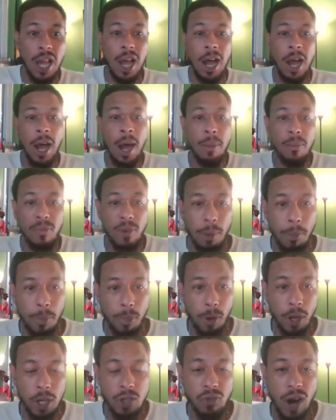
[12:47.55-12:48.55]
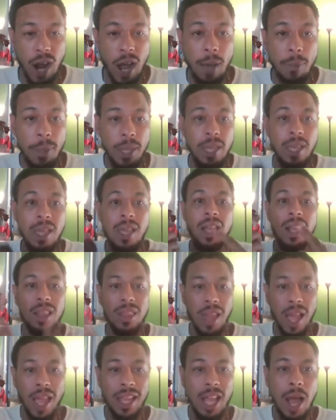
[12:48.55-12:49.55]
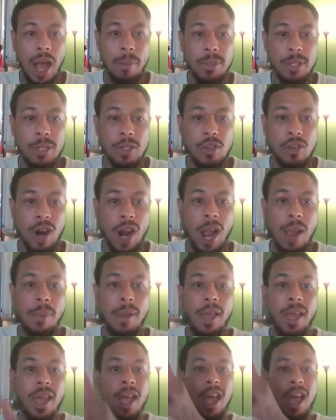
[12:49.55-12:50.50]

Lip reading: I'm RumboyzRobbie. Like, comment, subscribe.